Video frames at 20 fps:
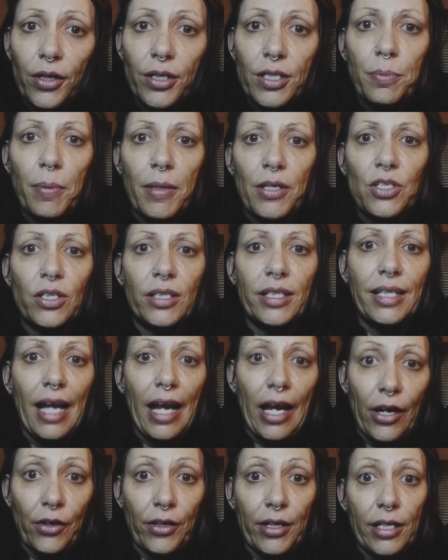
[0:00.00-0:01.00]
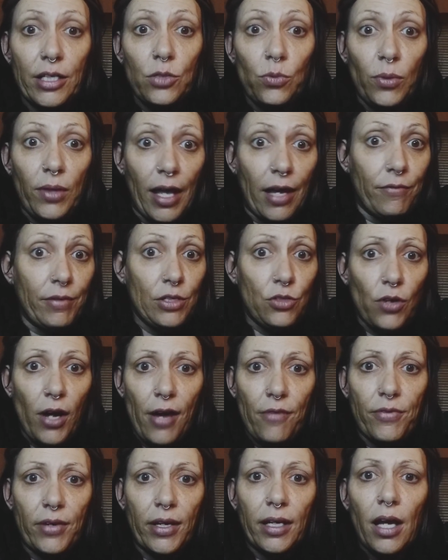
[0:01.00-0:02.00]
especially in areas with heavy
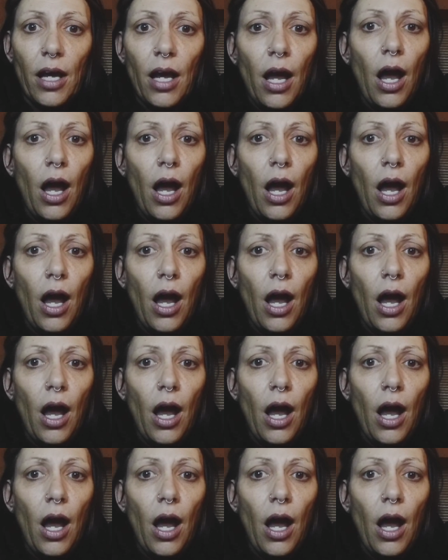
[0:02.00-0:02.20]
traffic.